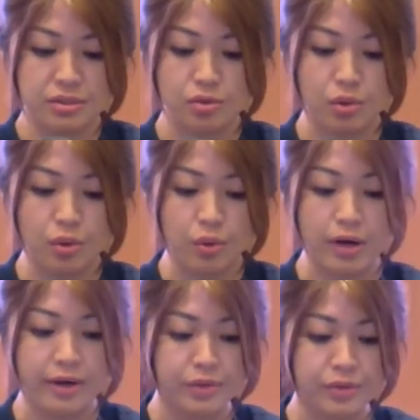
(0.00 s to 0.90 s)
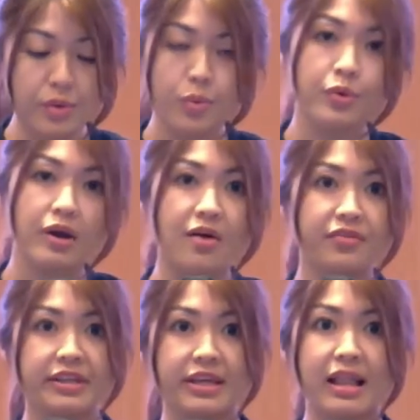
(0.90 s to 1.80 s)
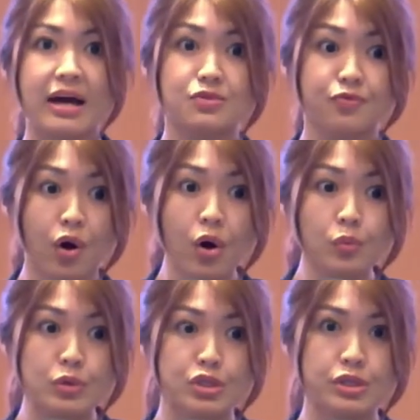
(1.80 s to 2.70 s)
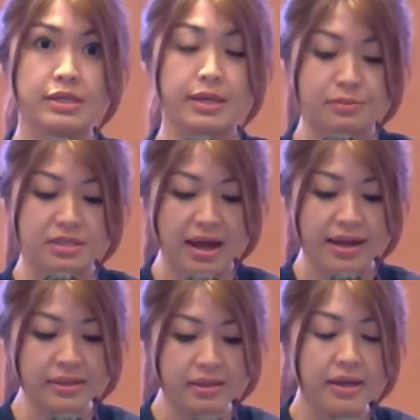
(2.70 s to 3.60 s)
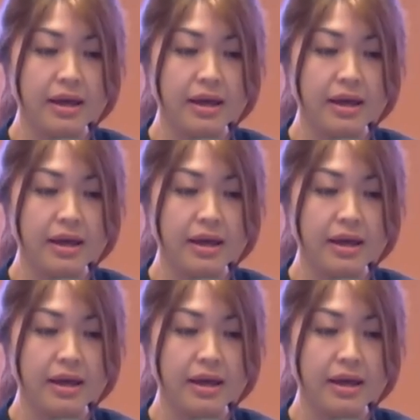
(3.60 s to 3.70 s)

So uh, today we will cover the last four, which is Ibzan,